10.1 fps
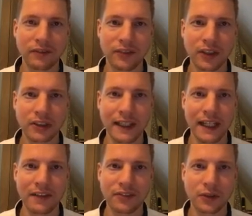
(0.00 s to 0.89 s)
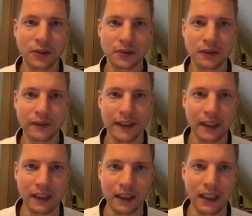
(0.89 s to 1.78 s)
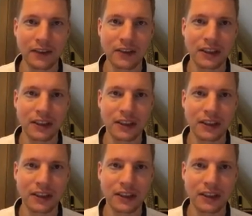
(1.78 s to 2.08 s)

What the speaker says: first you have to create an account.